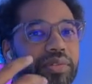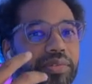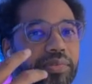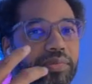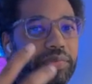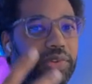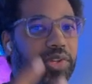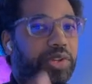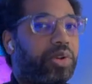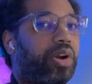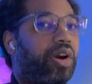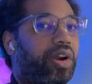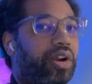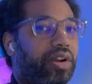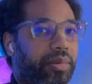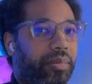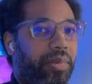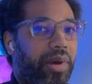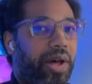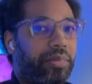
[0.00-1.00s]
view card to
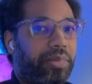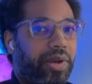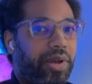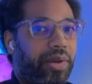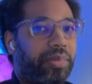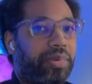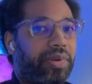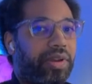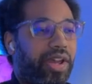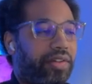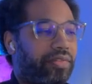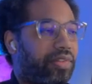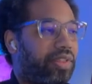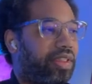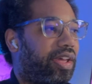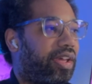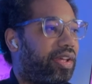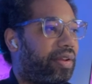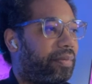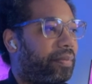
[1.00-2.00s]
pop up after
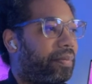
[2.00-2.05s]
that.